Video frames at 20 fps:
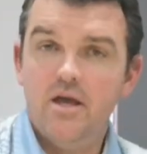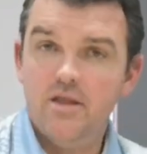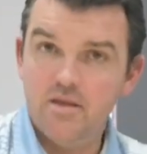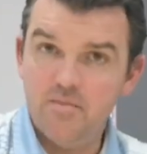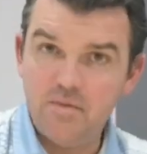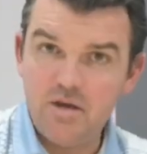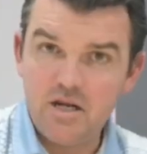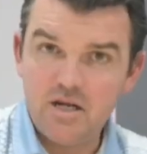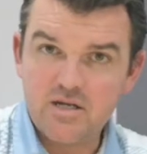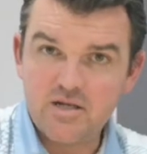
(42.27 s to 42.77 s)

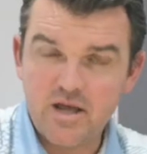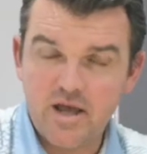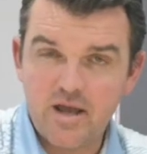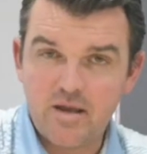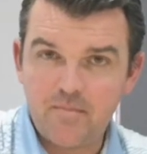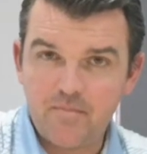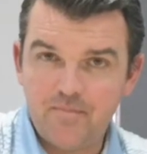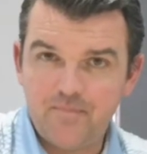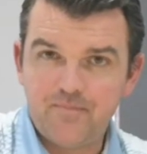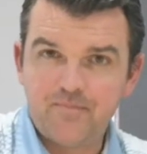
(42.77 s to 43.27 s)
In the
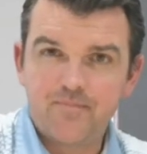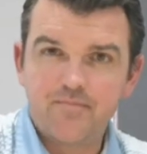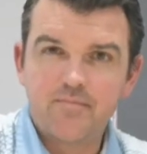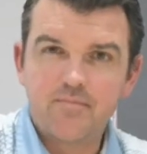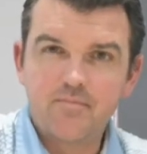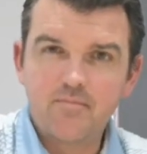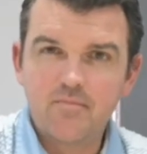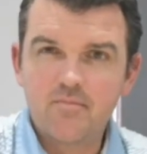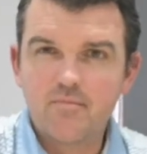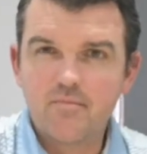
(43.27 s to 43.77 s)
meantime,
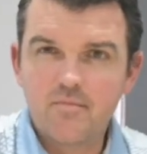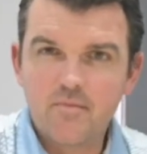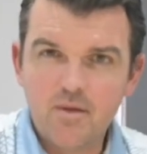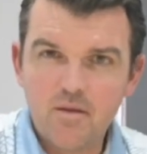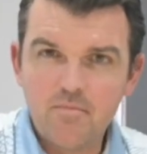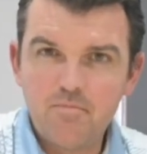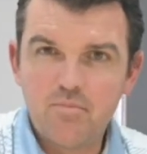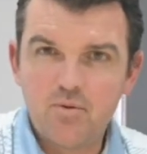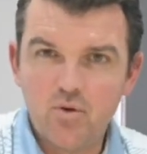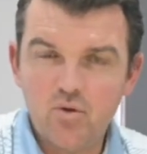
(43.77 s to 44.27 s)

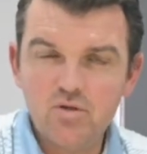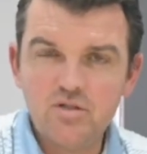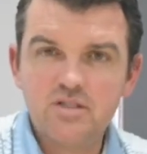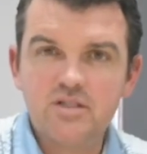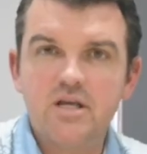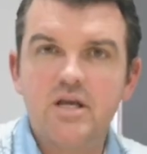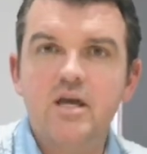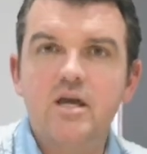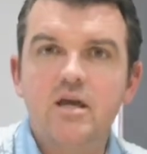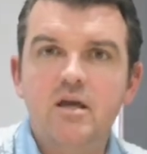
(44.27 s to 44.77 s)

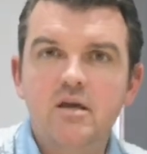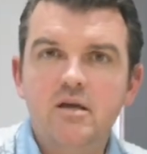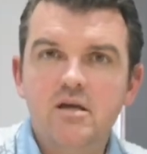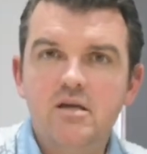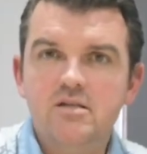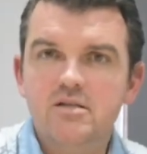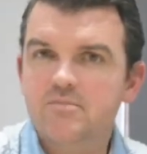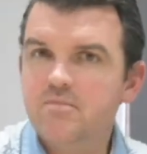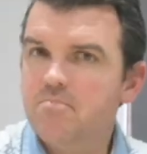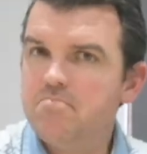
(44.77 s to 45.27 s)
Pro's Day
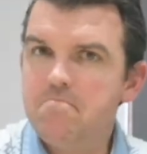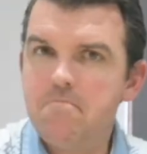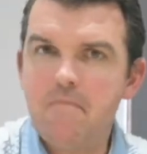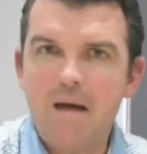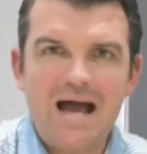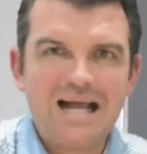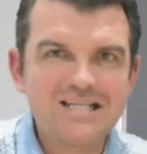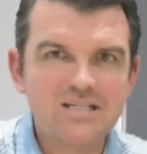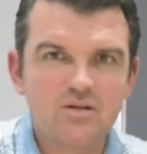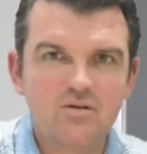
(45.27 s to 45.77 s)
is a
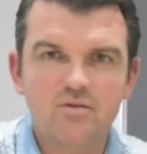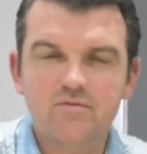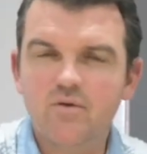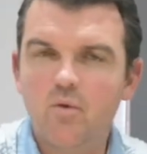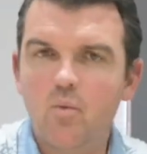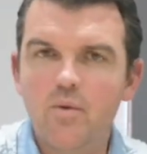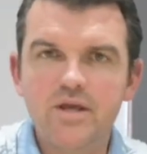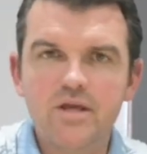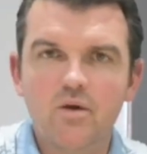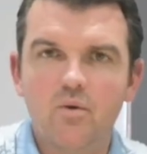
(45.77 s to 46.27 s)
matter
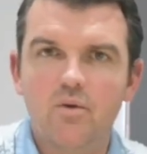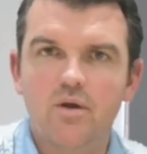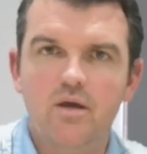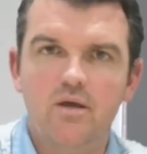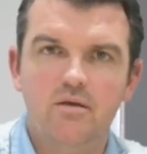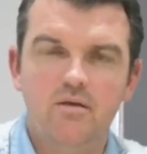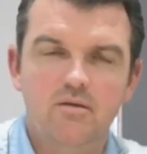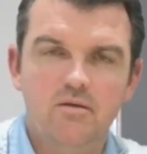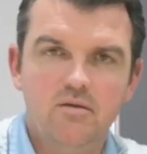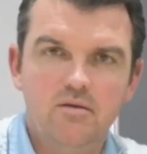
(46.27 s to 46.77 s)
of a week
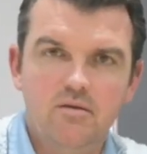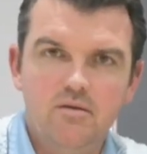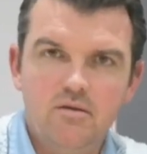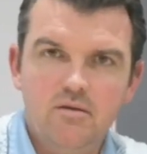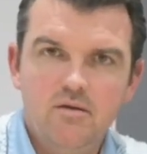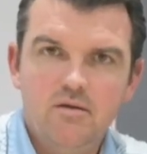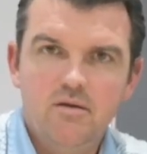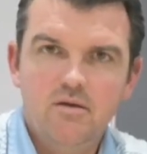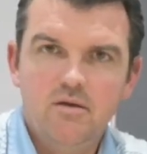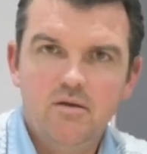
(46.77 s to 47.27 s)
away.
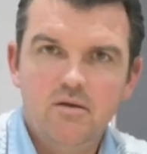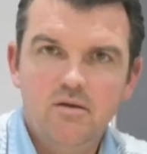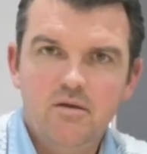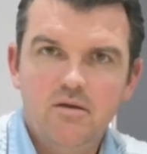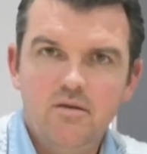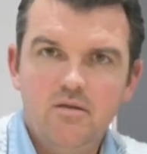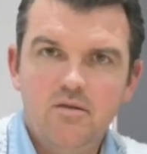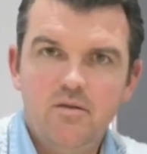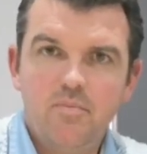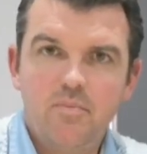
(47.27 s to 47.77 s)

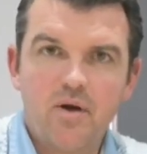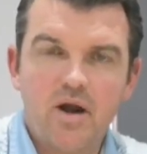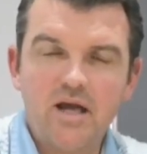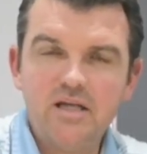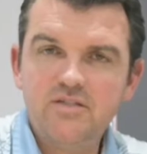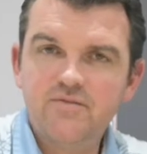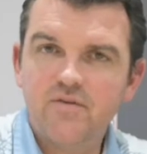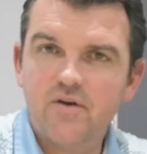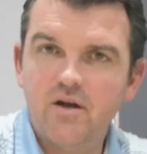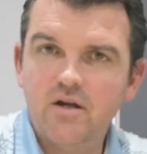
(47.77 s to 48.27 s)
The
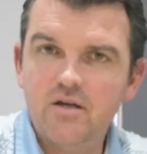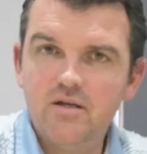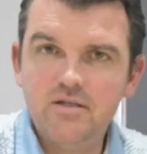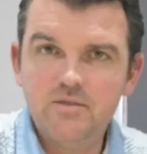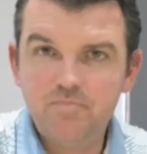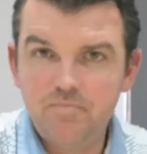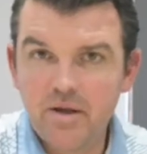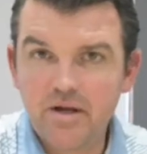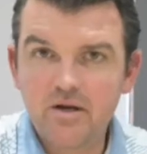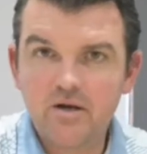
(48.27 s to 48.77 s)
prize
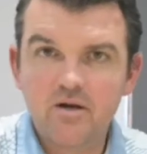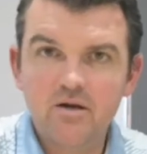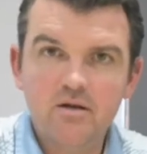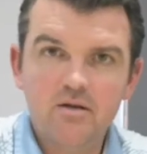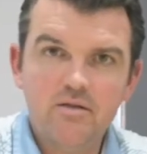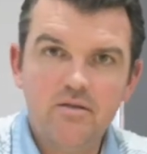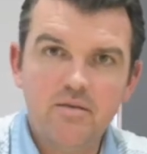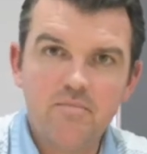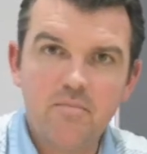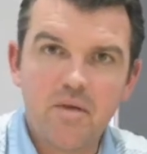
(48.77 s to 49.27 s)
fund is
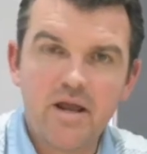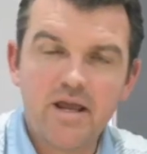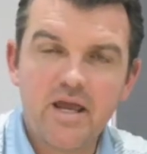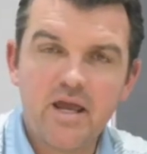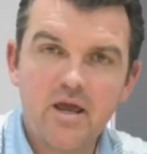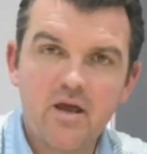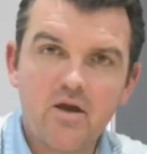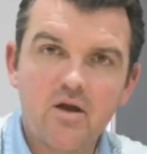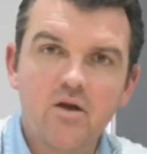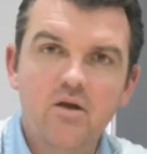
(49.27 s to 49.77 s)
bigger than my
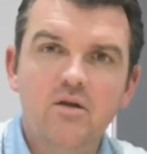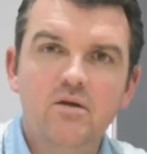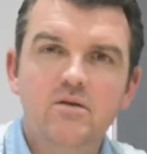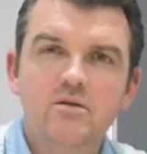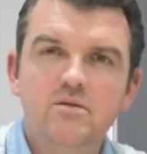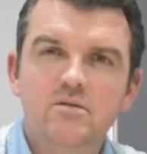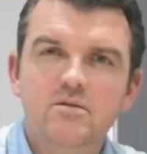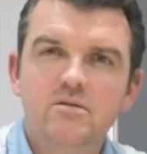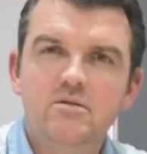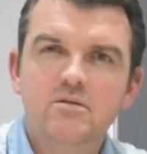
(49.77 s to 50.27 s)
hair,
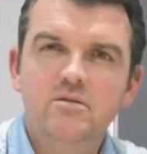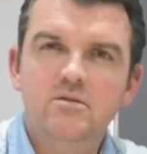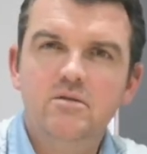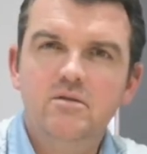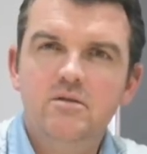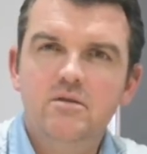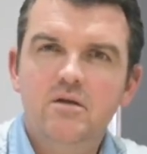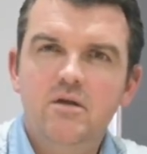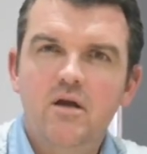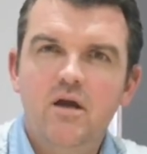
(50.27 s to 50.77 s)

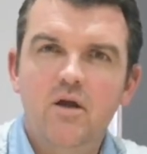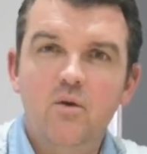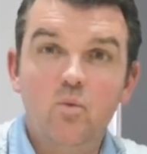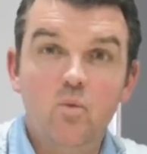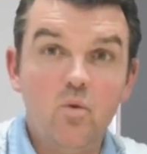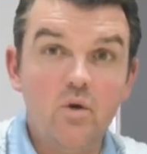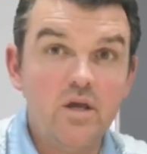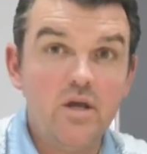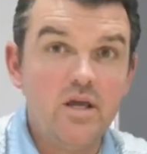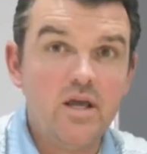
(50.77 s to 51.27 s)

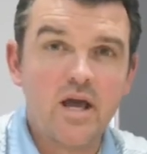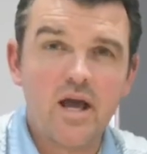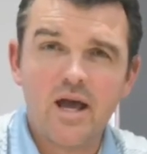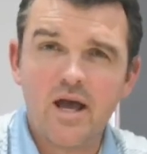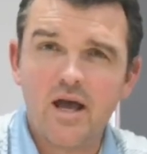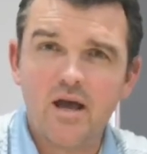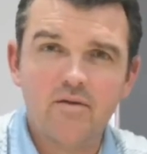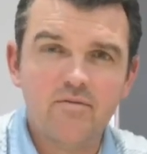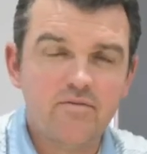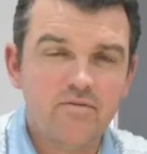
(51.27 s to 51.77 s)
and we
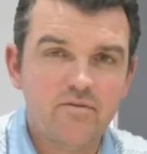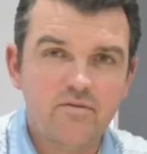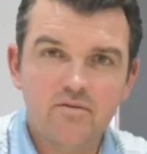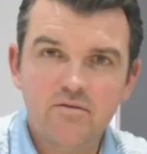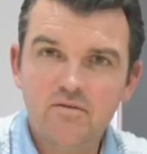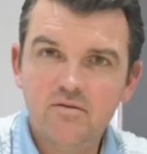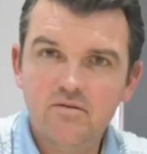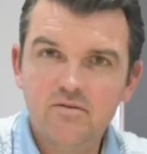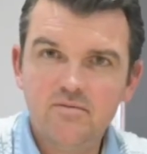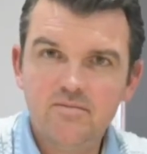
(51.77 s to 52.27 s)
have
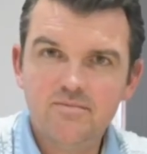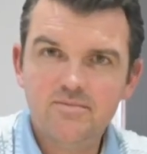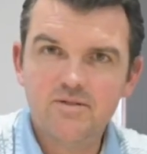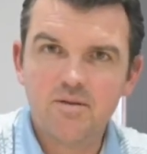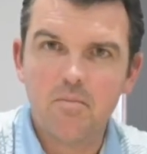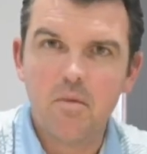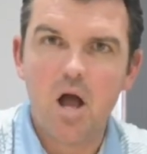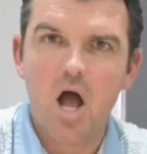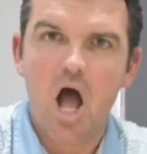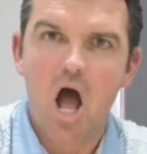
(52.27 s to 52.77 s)

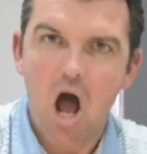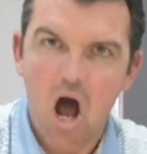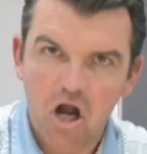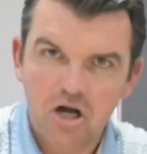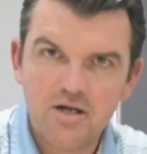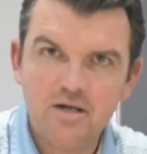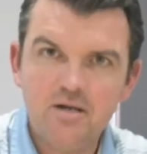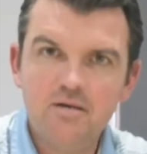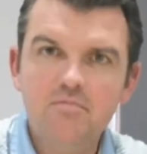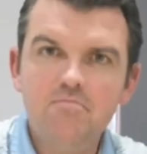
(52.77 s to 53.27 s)
some
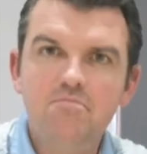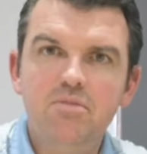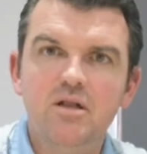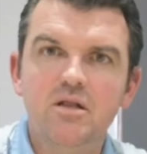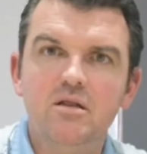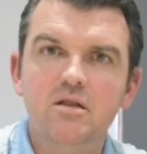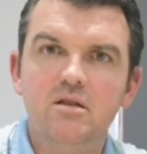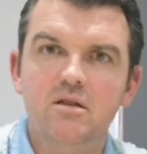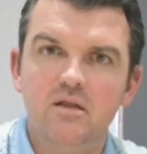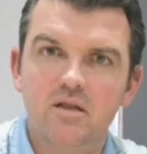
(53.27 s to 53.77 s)

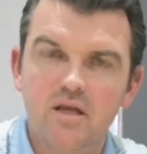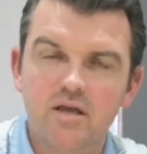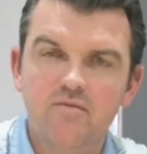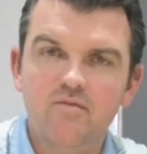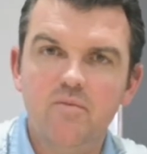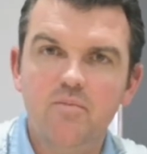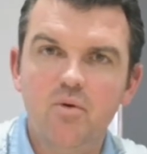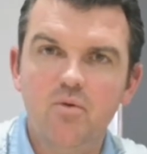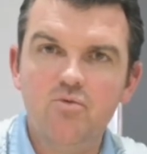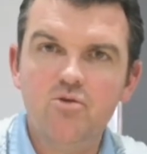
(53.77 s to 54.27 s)

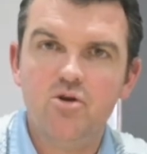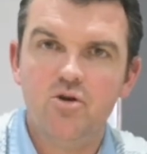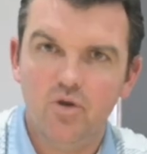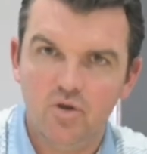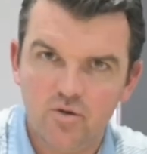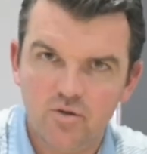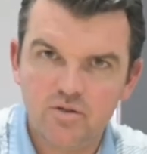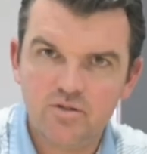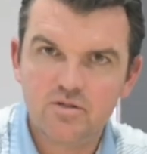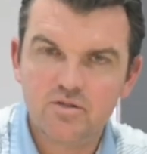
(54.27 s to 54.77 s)
unbelievable
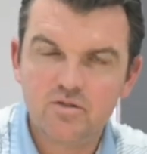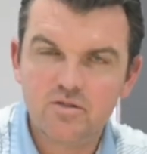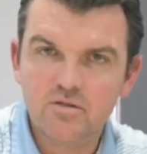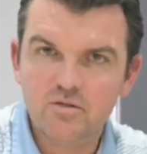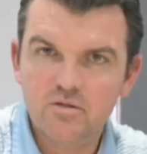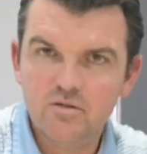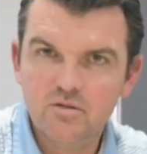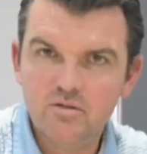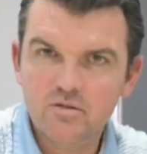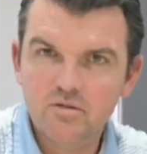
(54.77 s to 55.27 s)
news.